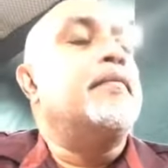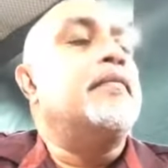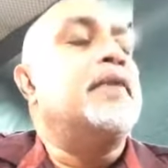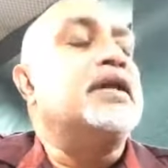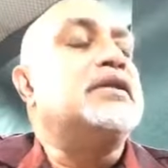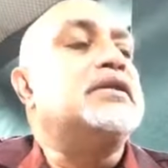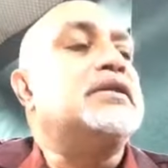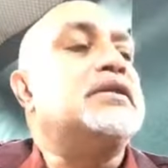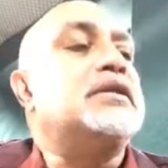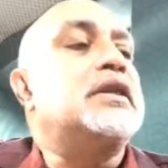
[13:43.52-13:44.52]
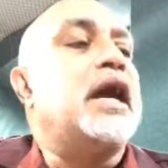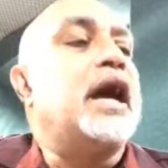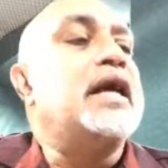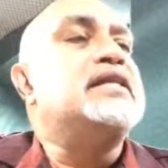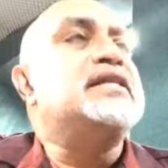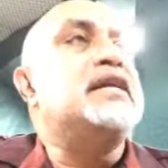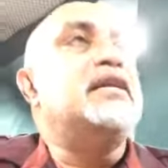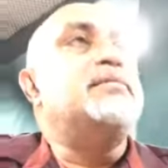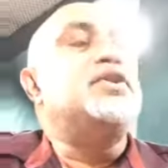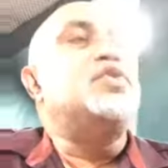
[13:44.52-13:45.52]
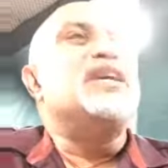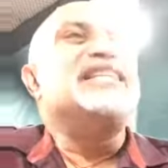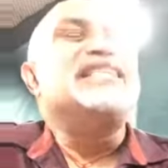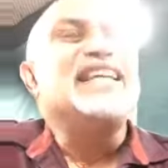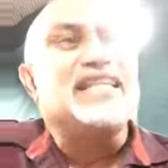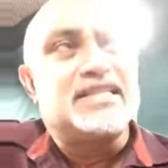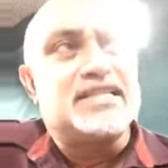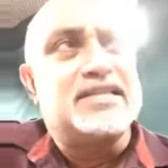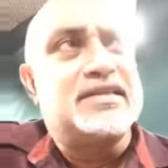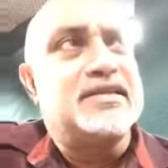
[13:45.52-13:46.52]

But I send them to do a test.